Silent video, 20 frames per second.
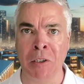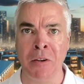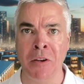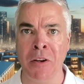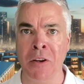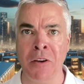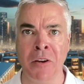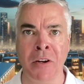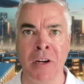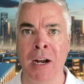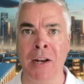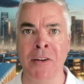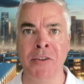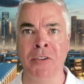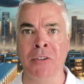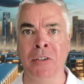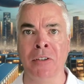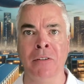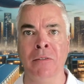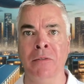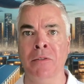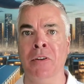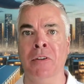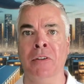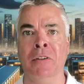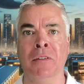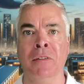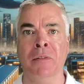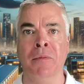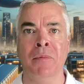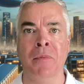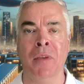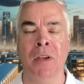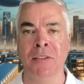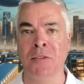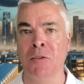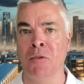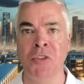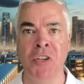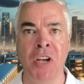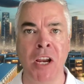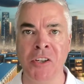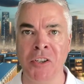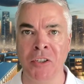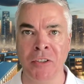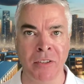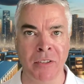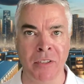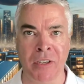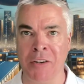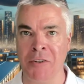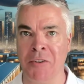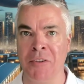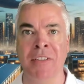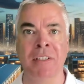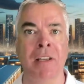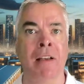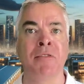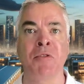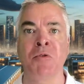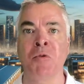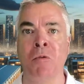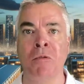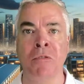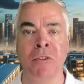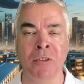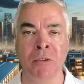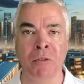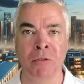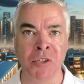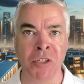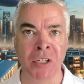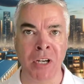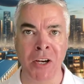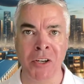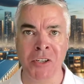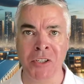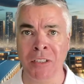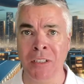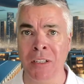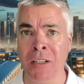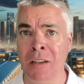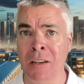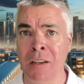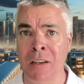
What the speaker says: You got your associations. You got your self storage association.